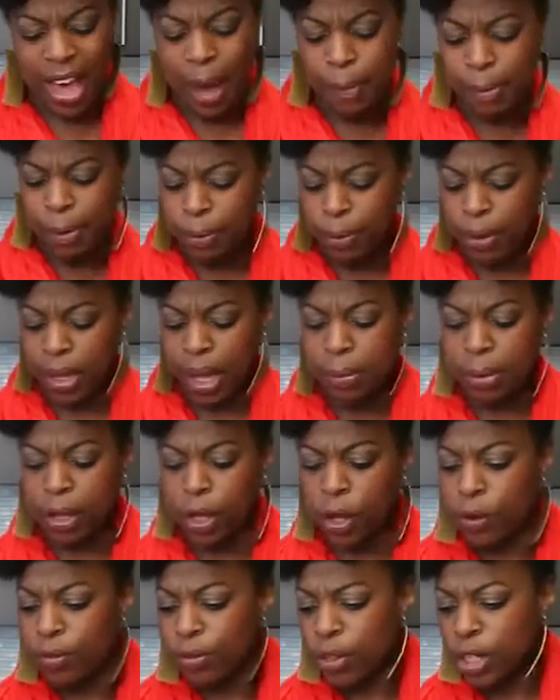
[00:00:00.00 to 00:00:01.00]
have people coming
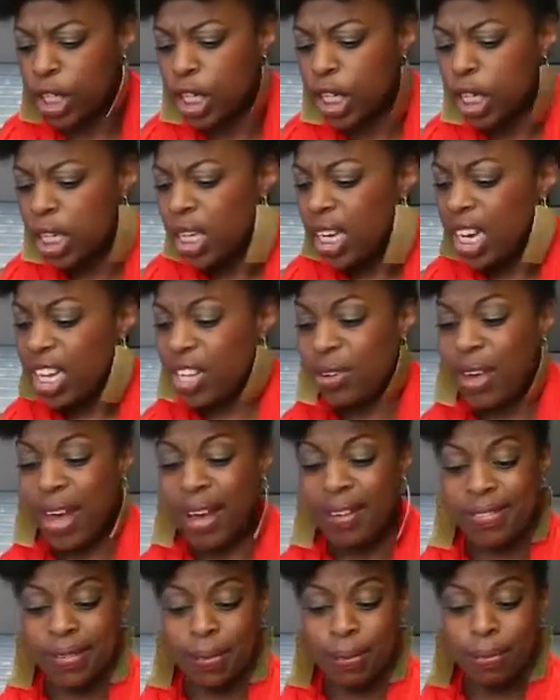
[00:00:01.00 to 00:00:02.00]
over and you
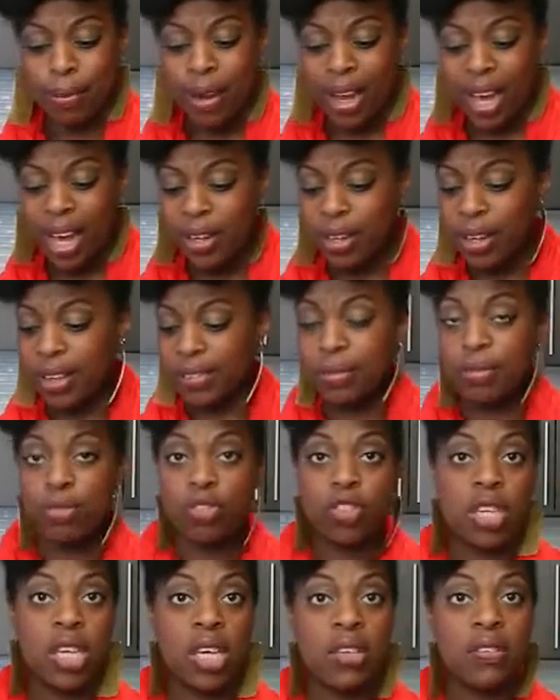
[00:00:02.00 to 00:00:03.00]
have some bread, you have some
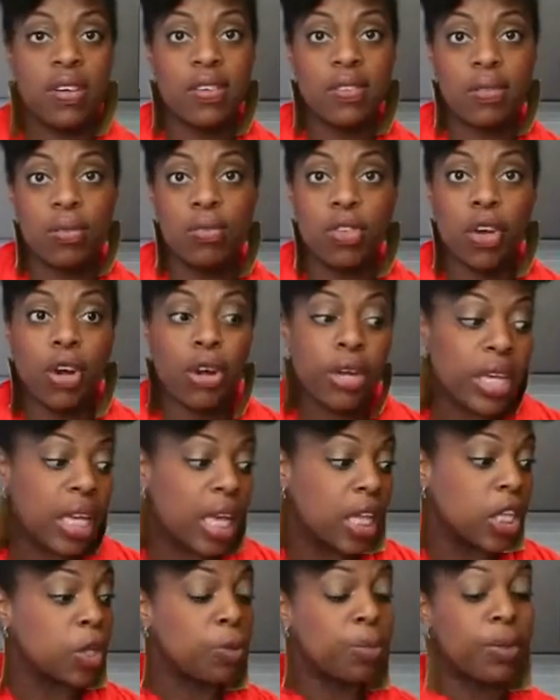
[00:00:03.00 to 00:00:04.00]
cheese, you have some turkey,
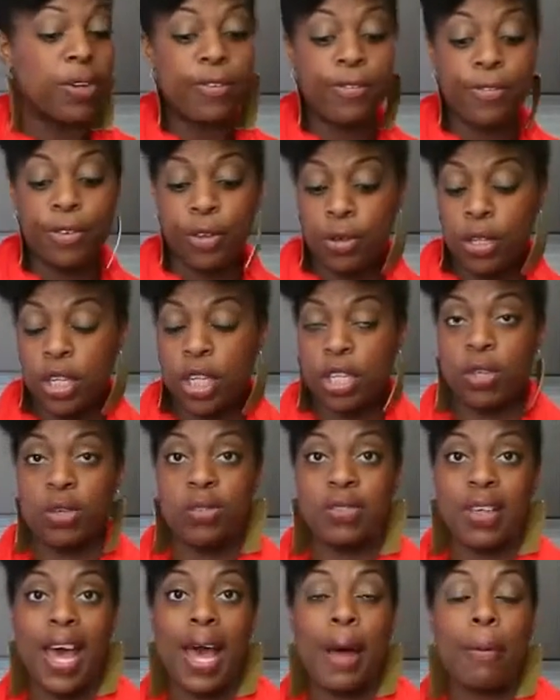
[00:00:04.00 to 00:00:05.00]
a little bit of fruit. You can
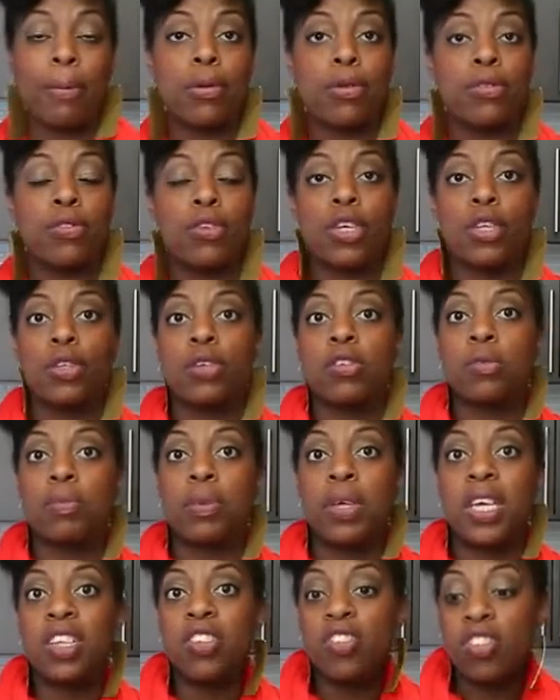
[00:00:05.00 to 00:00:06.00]
use apples, you can use
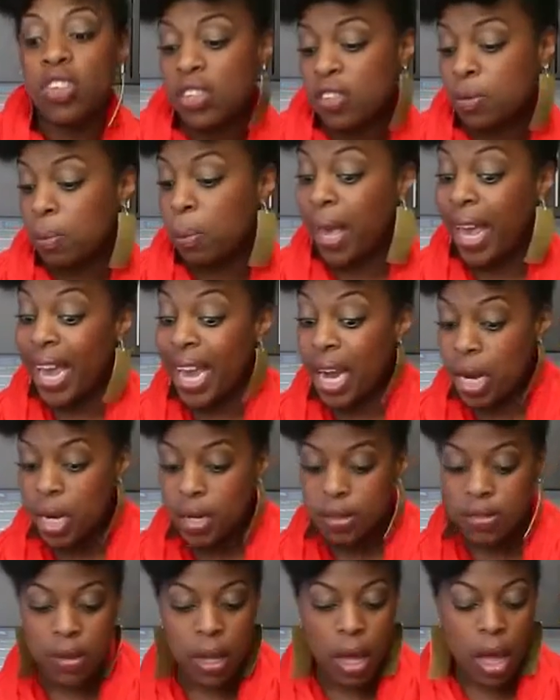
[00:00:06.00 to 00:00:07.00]
peaches,
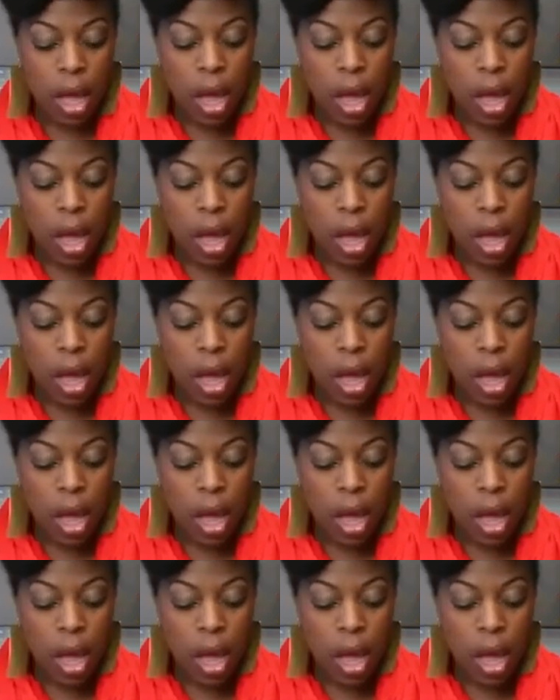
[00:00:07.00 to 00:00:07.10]
pears,